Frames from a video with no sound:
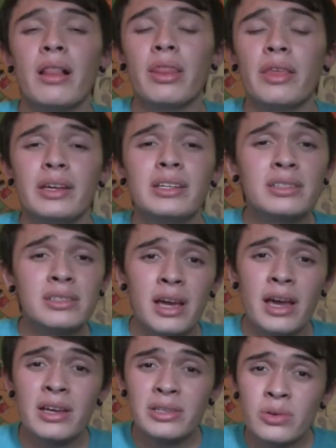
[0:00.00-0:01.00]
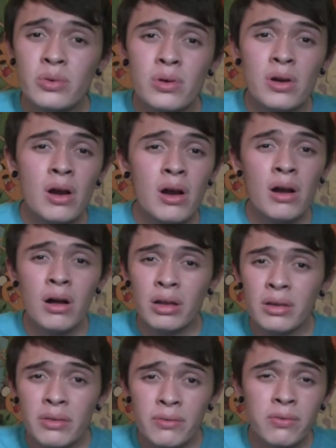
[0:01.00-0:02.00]
These days the world
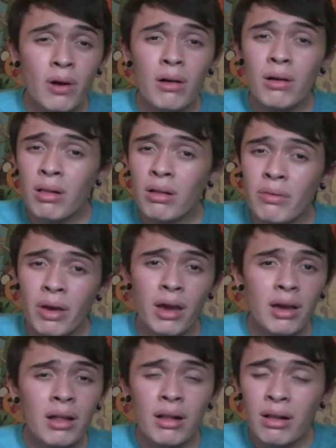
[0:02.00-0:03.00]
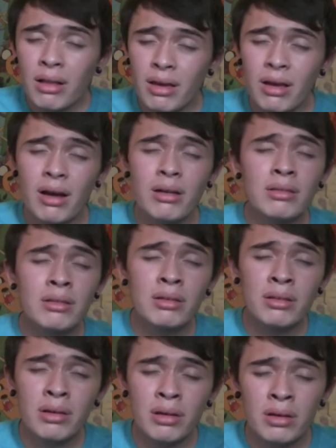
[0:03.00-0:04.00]
is full of
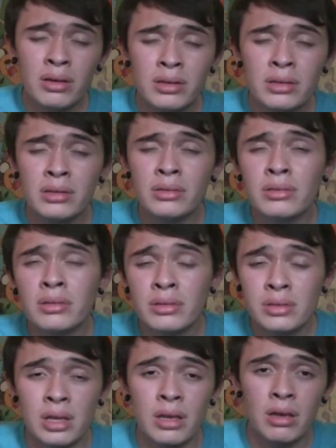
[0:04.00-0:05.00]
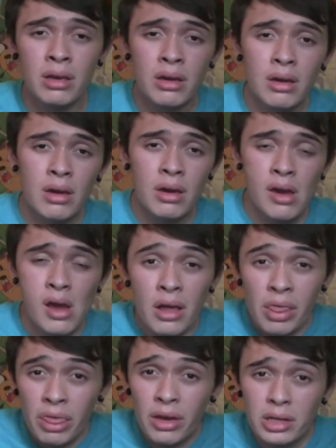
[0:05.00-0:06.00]
aliens.
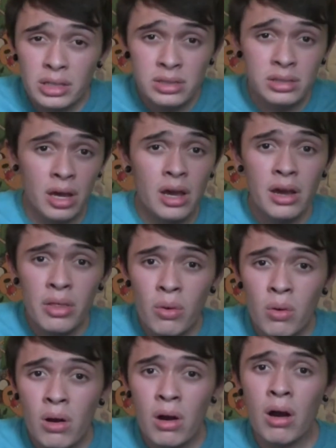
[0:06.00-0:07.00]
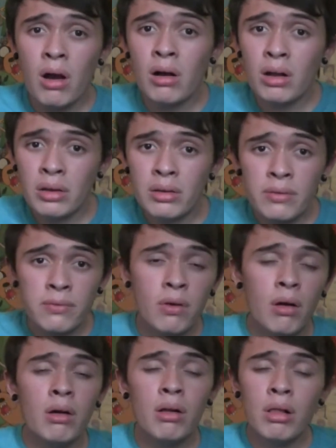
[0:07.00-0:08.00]
They say the world is
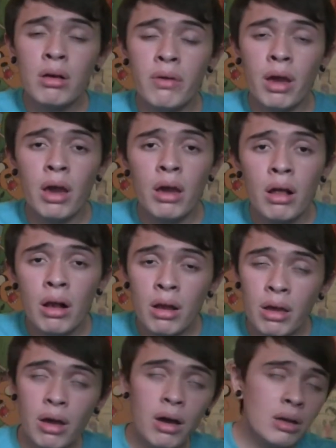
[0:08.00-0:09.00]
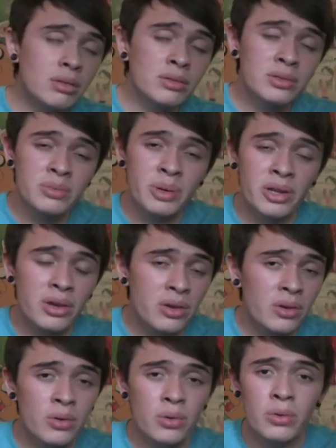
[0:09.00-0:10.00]
full of aliens, but
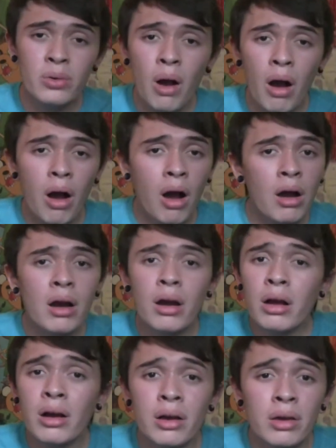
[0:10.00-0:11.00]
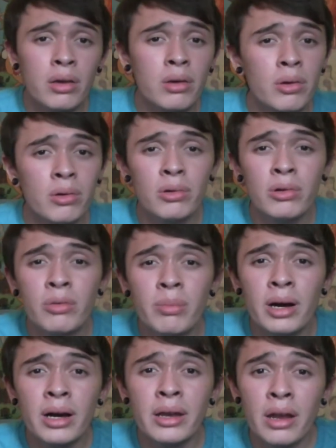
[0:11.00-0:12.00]
you are a
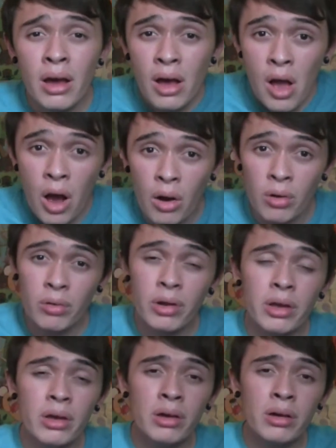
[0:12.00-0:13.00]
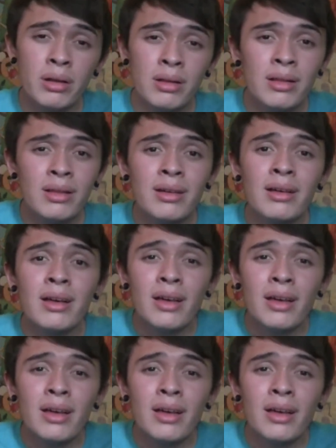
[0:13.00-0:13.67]
human, a real